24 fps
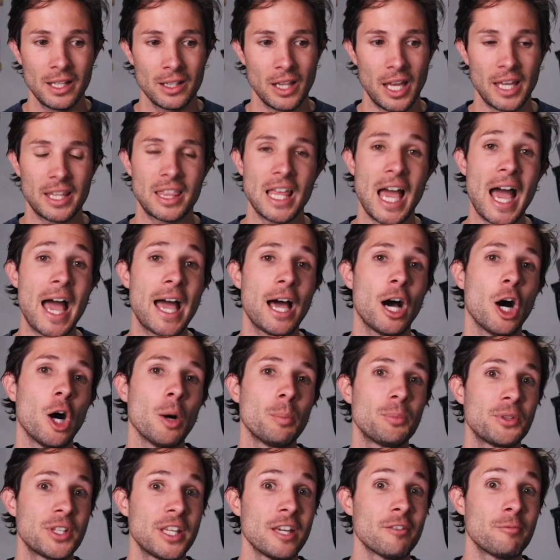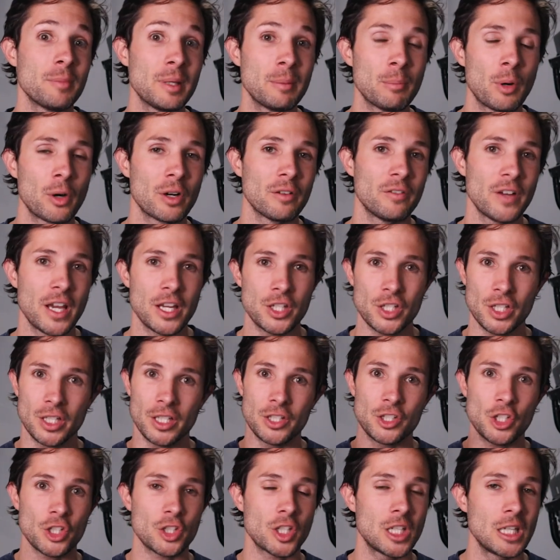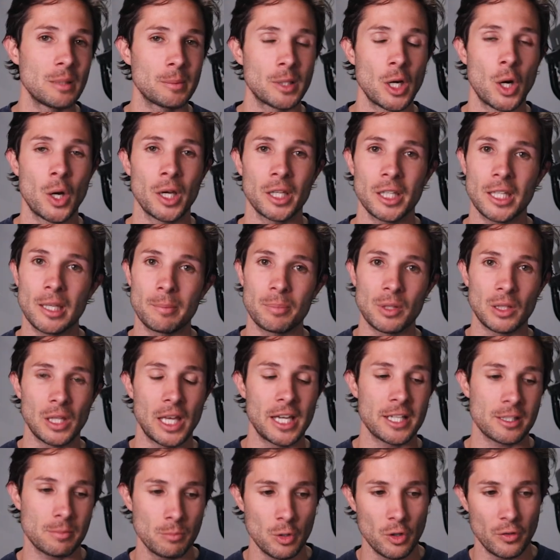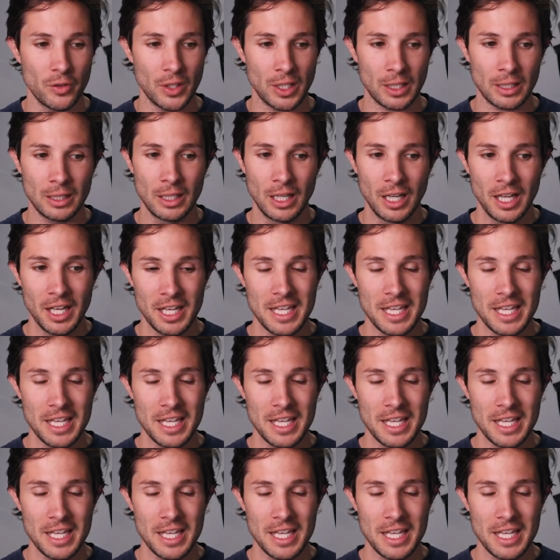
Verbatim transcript: like that helped give me motivation to just keep going keep the legs moving